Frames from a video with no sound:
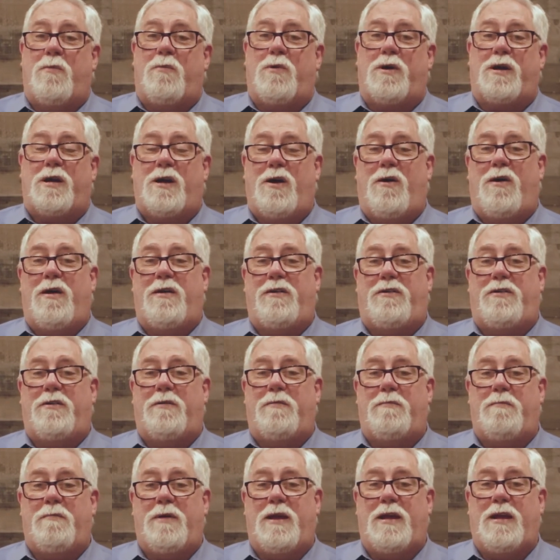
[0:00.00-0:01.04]
We're going
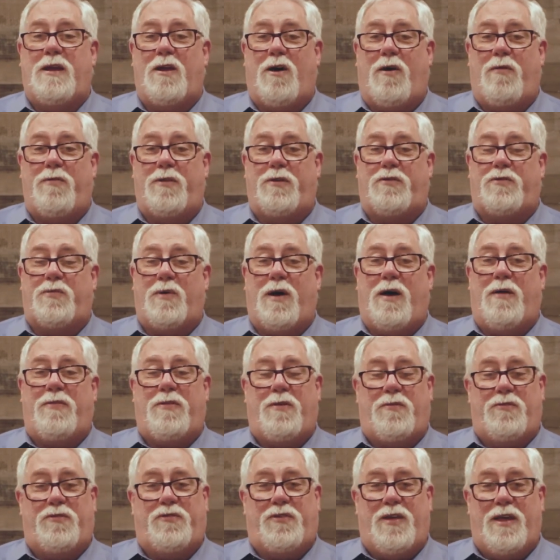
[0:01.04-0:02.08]
to meet on the
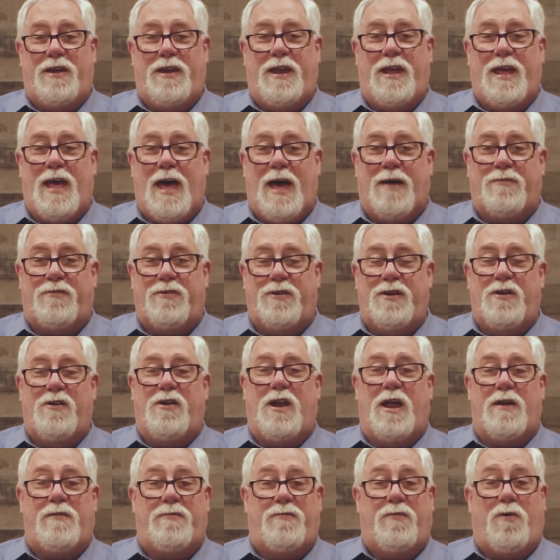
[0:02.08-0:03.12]
12th on Sunday
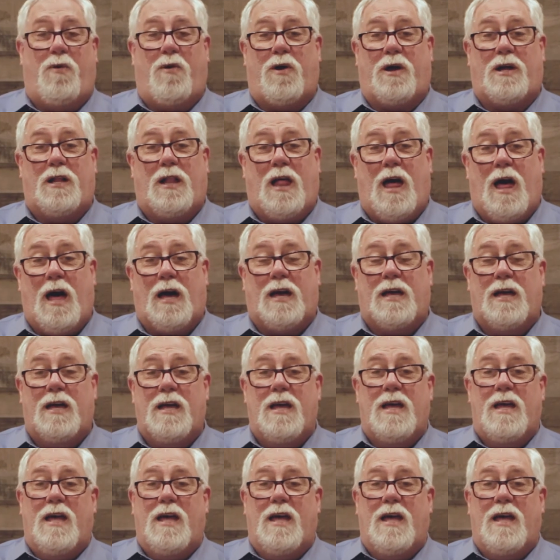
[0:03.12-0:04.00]
afternoon at 4 o'clock.